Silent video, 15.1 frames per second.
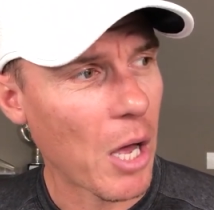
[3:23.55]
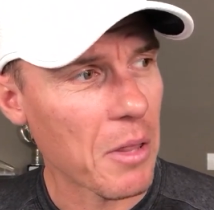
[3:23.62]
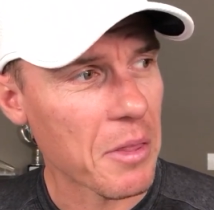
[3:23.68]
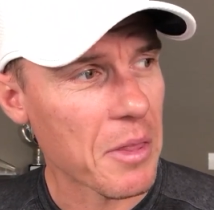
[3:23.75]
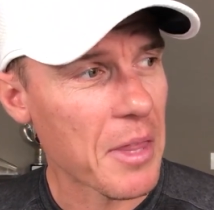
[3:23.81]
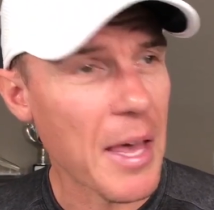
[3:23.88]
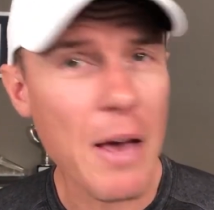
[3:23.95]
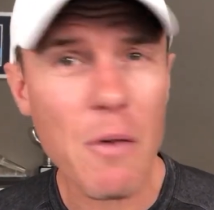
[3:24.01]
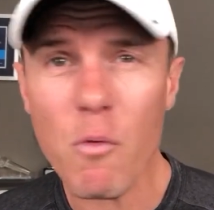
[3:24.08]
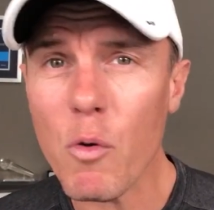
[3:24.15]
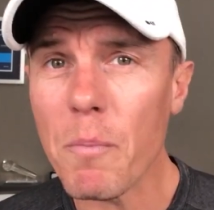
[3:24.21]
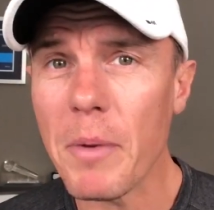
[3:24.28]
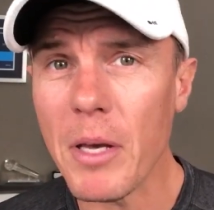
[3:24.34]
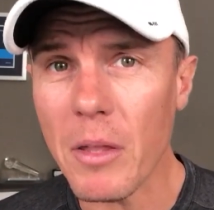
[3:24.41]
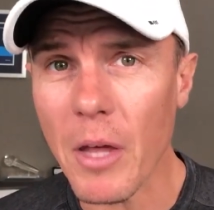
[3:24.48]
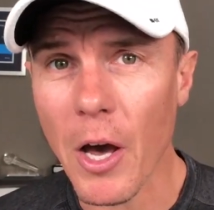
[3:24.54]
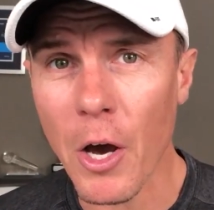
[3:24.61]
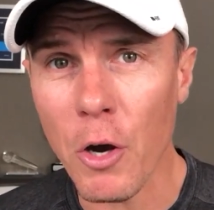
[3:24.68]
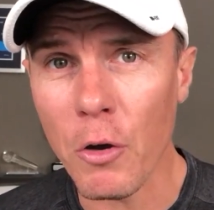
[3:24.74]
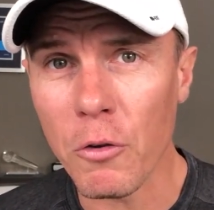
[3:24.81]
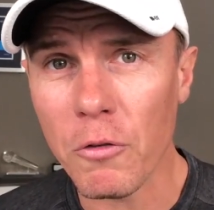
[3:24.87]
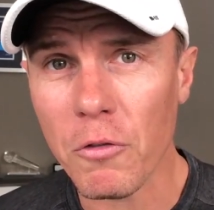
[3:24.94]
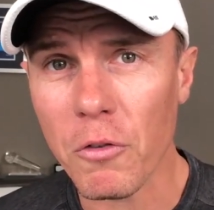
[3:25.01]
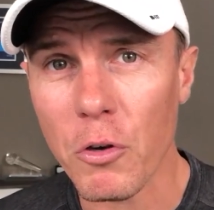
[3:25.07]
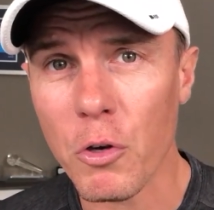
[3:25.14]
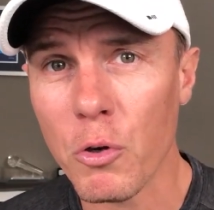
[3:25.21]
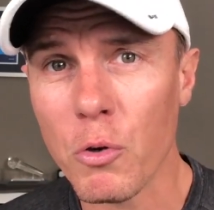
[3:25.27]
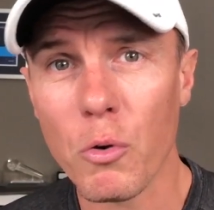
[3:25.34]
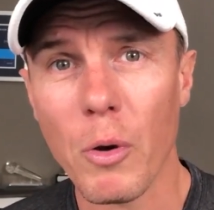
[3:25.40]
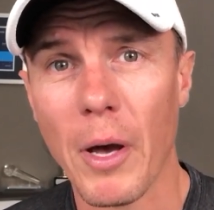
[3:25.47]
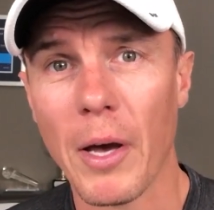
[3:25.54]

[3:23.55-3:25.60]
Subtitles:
there will be those who